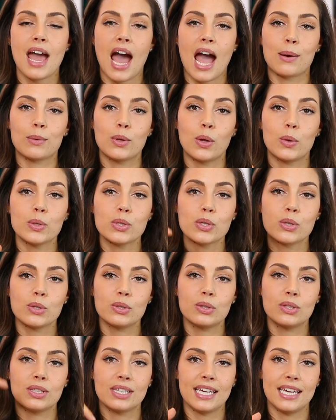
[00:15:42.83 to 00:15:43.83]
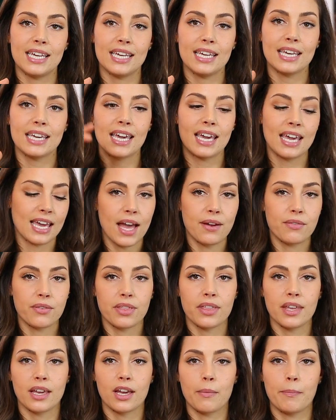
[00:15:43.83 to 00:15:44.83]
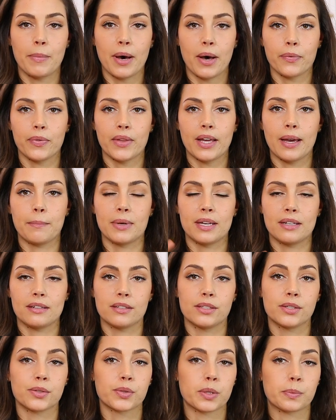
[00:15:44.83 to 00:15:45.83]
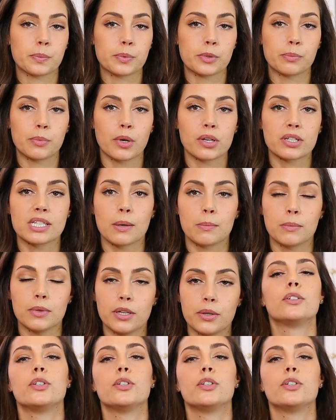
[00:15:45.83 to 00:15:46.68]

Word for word: I will also link everything about them in the description box down below.